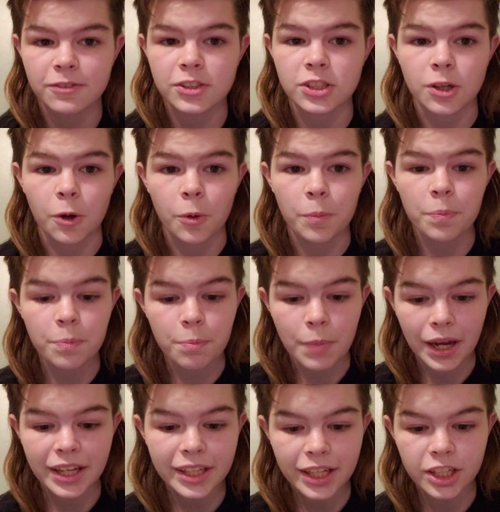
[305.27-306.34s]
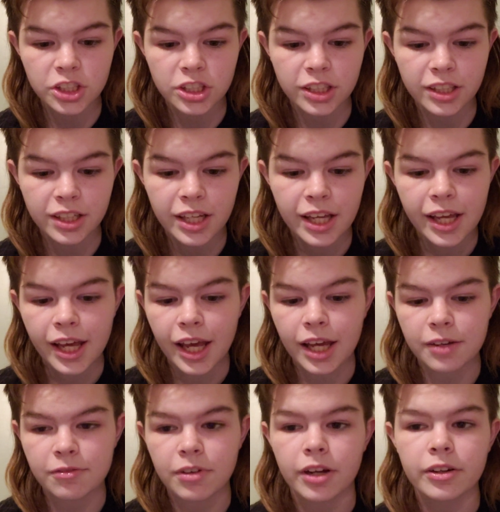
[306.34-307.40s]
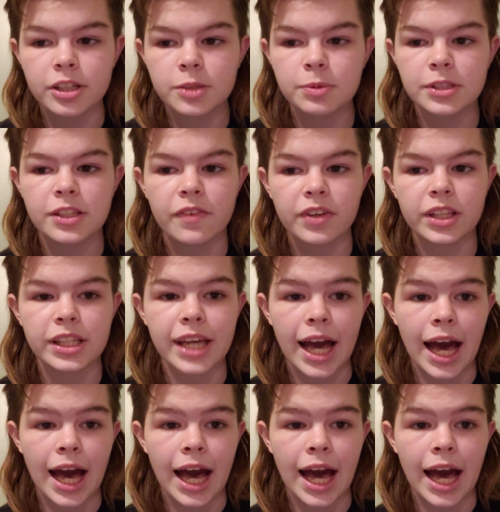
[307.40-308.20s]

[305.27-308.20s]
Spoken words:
So medication, and very specifically